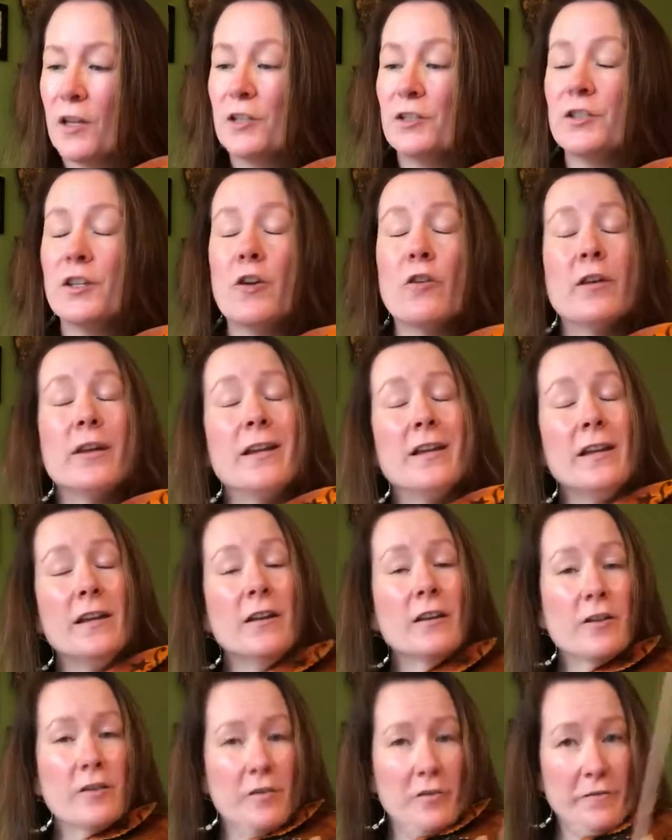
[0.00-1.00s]
So
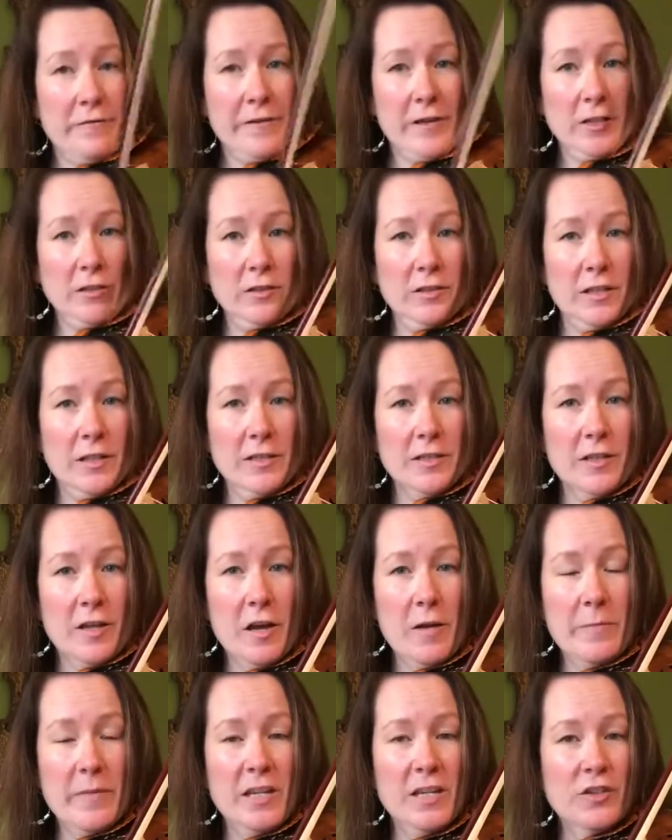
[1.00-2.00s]
here, the fiddle does
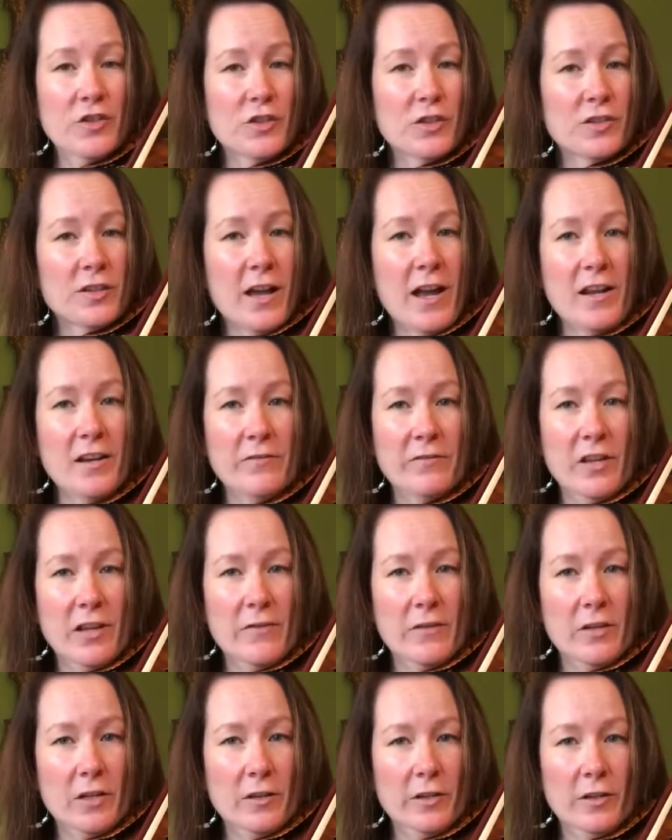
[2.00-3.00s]
come in and just kind of
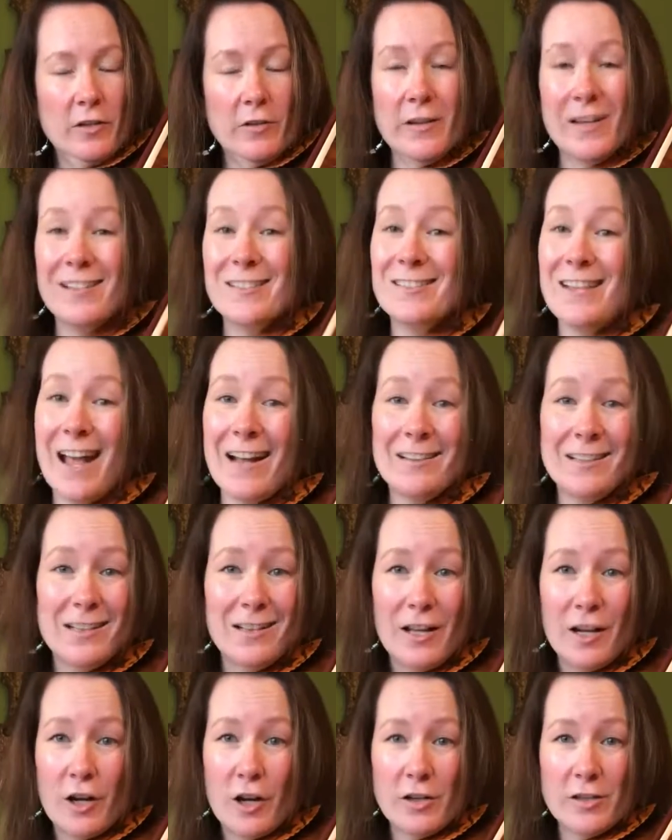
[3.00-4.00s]
give it a little, exactly
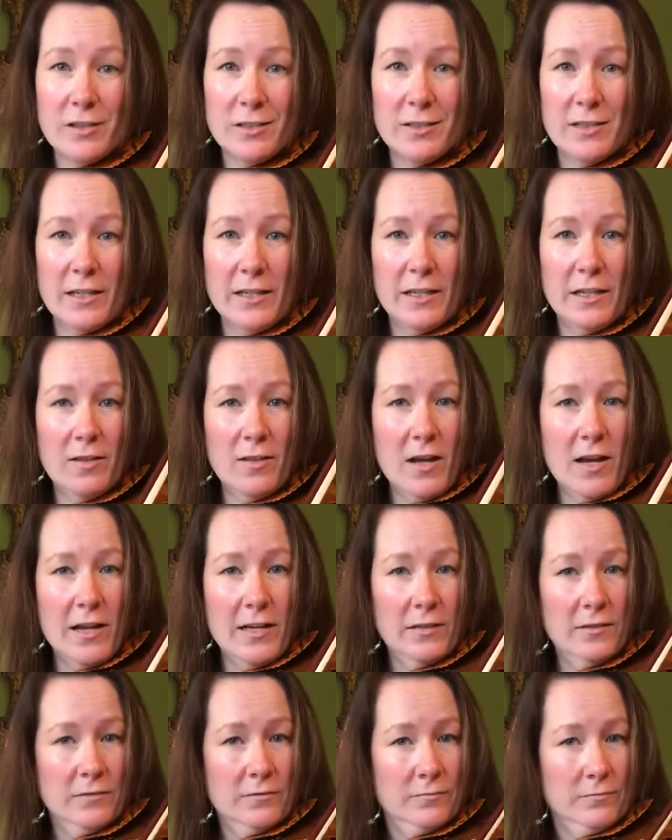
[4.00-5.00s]
like our descending
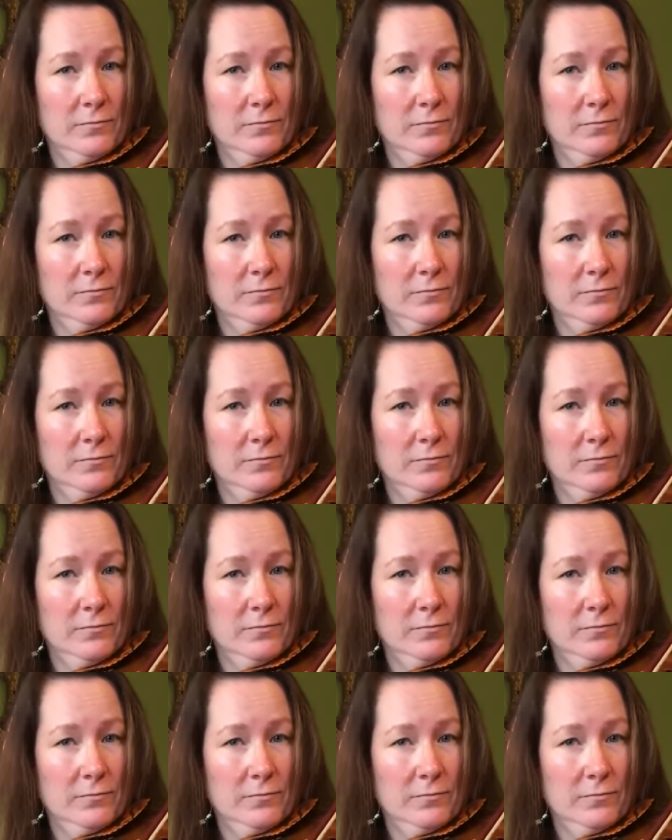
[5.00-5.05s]
line.